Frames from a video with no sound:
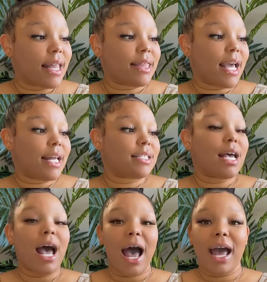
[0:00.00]
that
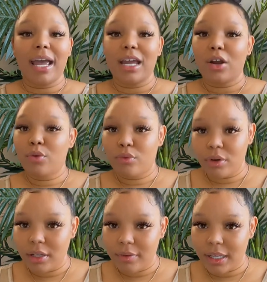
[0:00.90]
I
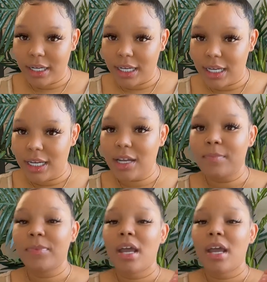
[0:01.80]
really need